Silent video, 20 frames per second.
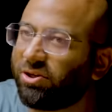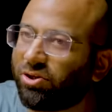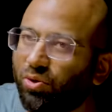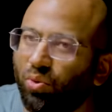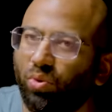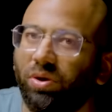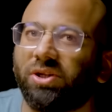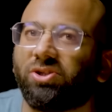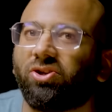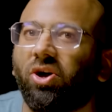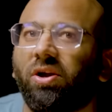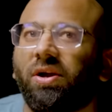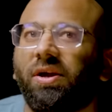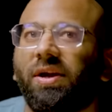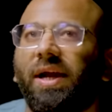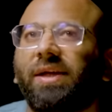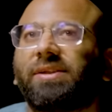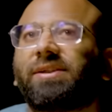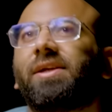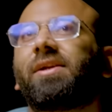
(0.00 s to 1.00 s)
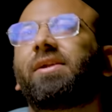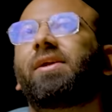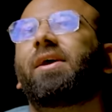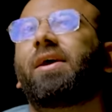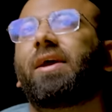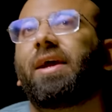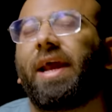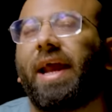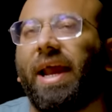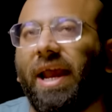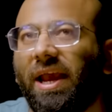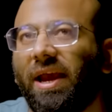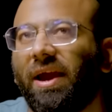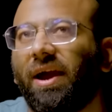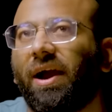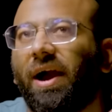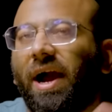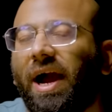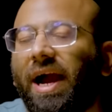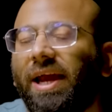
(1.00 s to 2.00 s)
and too disorganized. And
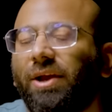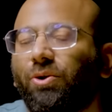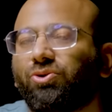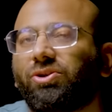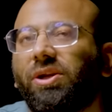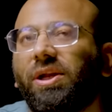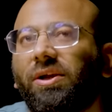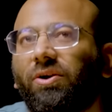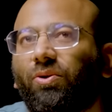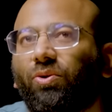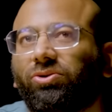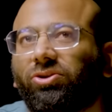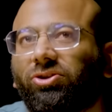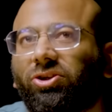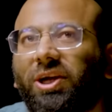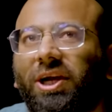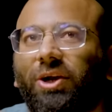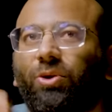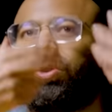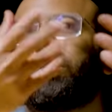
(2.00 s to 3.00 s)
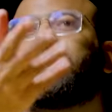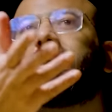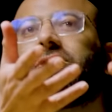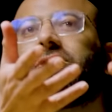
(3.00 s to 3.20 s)
I usually go straight to the